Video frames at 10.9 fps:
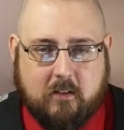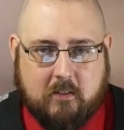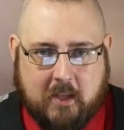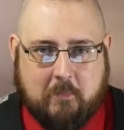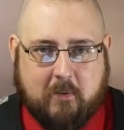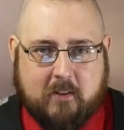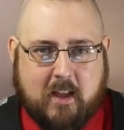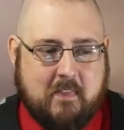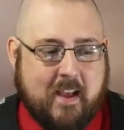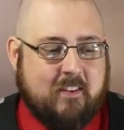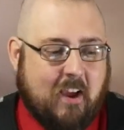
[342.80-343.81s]
Think about
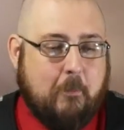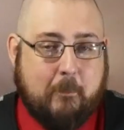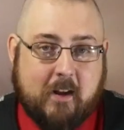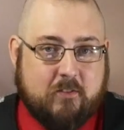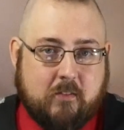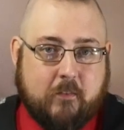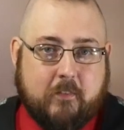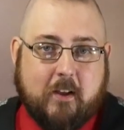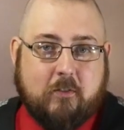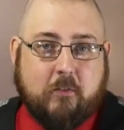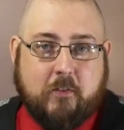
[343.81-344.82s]
that. That's how much of the
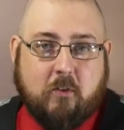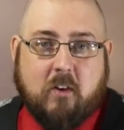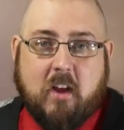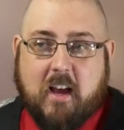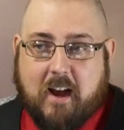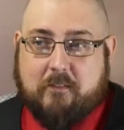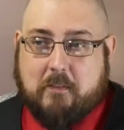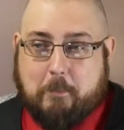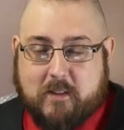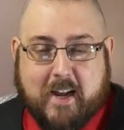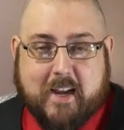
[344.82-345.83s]
fossil fuel of the
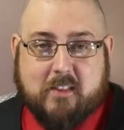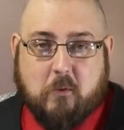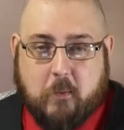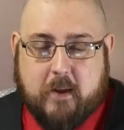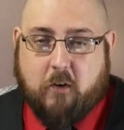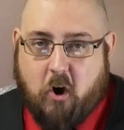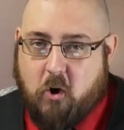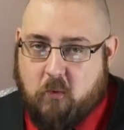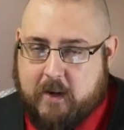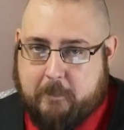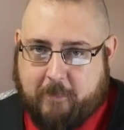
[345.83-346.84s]
planet that we've
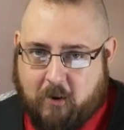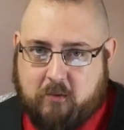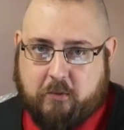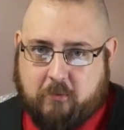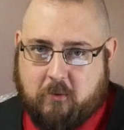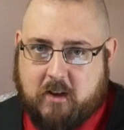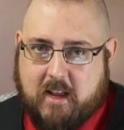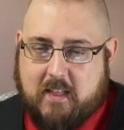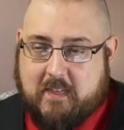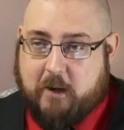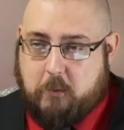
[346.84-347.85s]
already burned through,
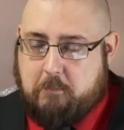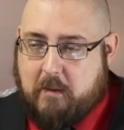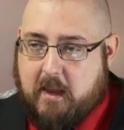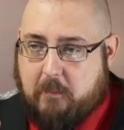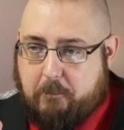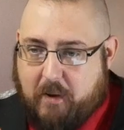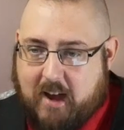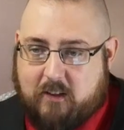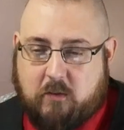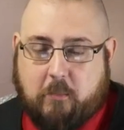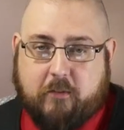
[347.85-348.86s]
that it would be
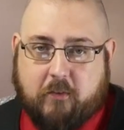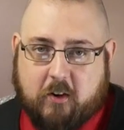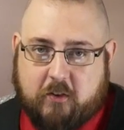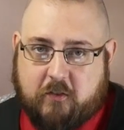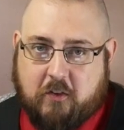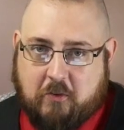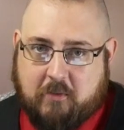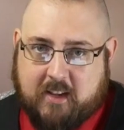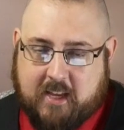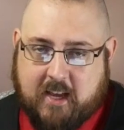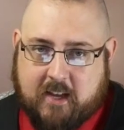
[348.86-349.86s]
impossible for us to do it
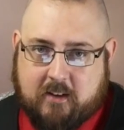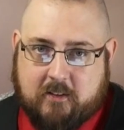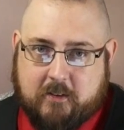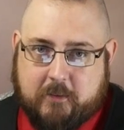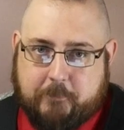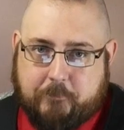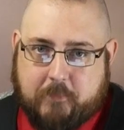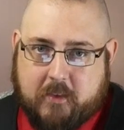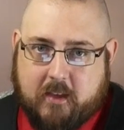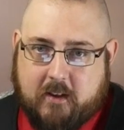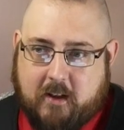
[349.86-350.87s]
again.
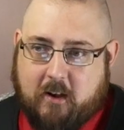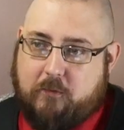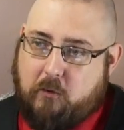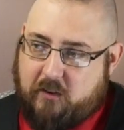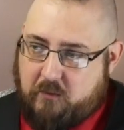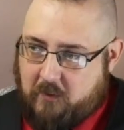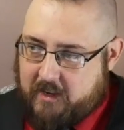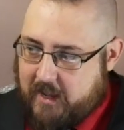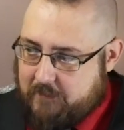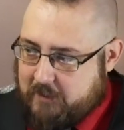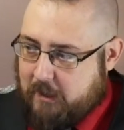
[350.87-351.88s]
Now, of course, we're going
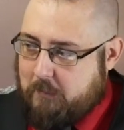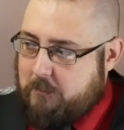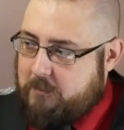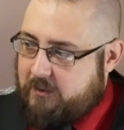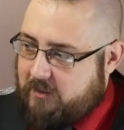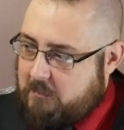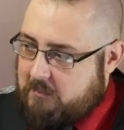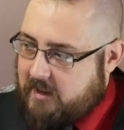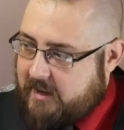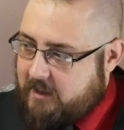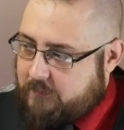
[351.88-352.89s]
to have to come up with some
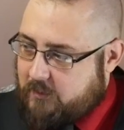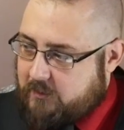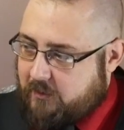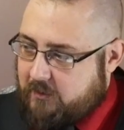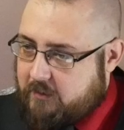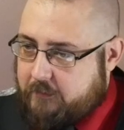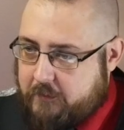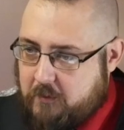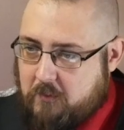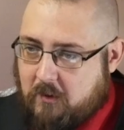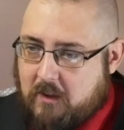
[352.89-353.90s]
kind of alternative
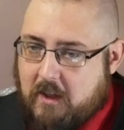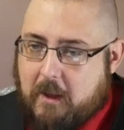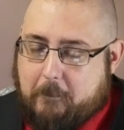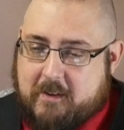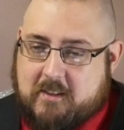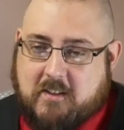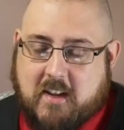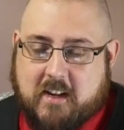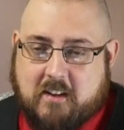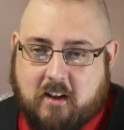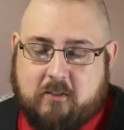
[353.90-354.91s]
fuel, but the
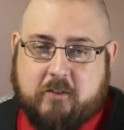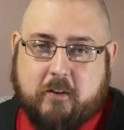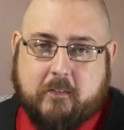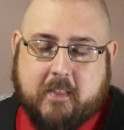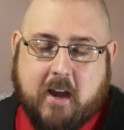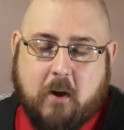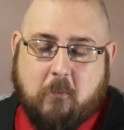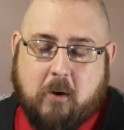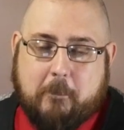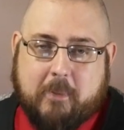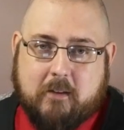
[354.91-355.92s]
technology for that
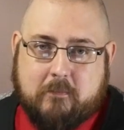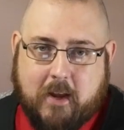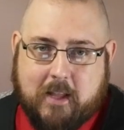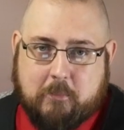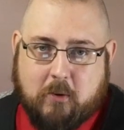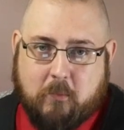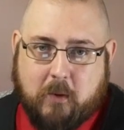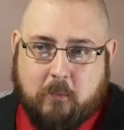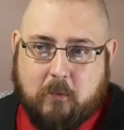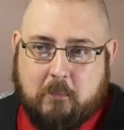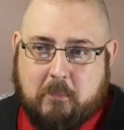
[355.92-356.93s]
won't be available. We
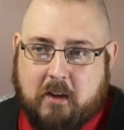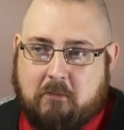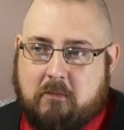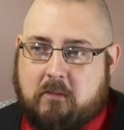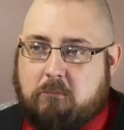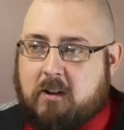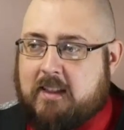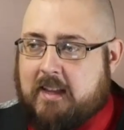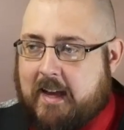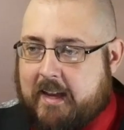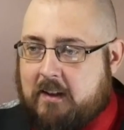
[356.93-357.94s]
will be
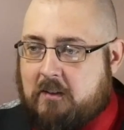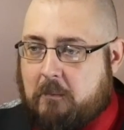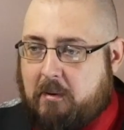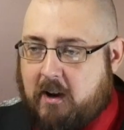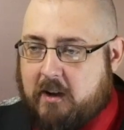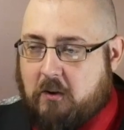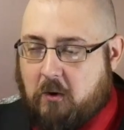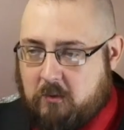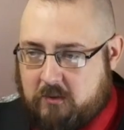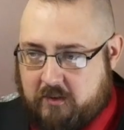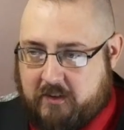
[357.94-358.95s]
reliant upon
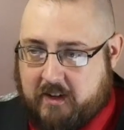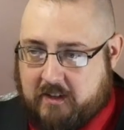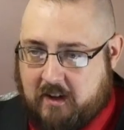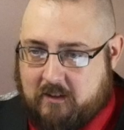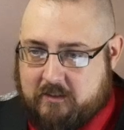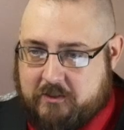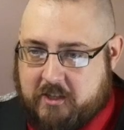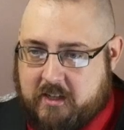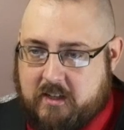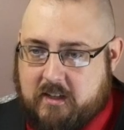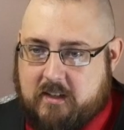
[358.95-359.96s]
older
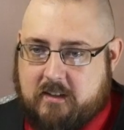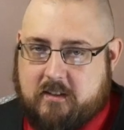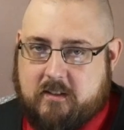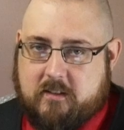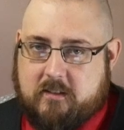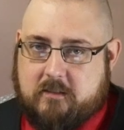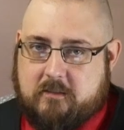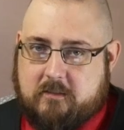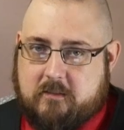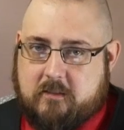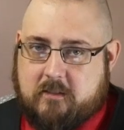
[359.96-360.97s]
technology
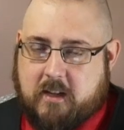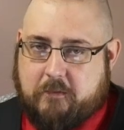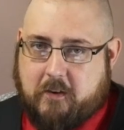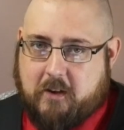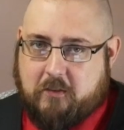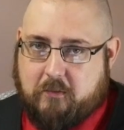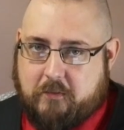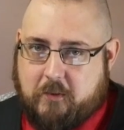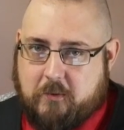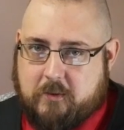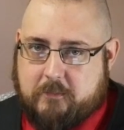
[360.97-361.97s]
like fossil
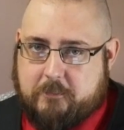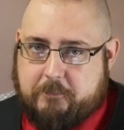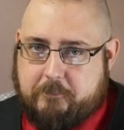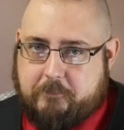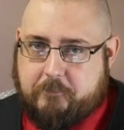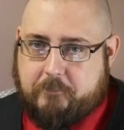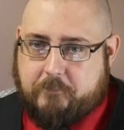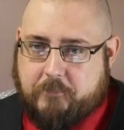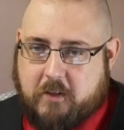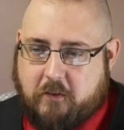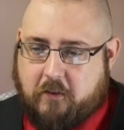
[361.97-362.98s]
fuel.
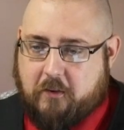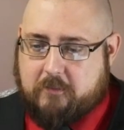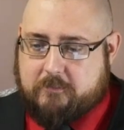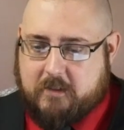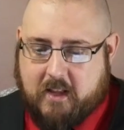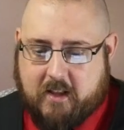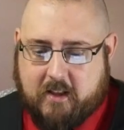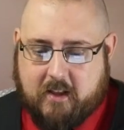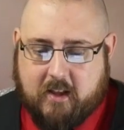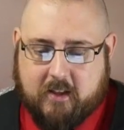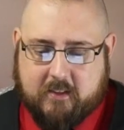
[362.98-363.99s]
So
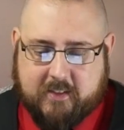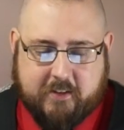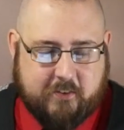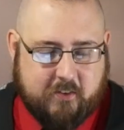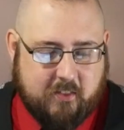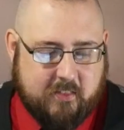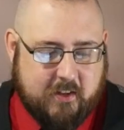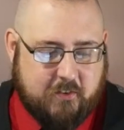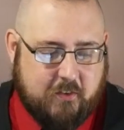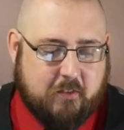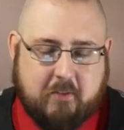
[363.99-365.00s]
let's
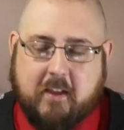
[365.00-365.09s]
just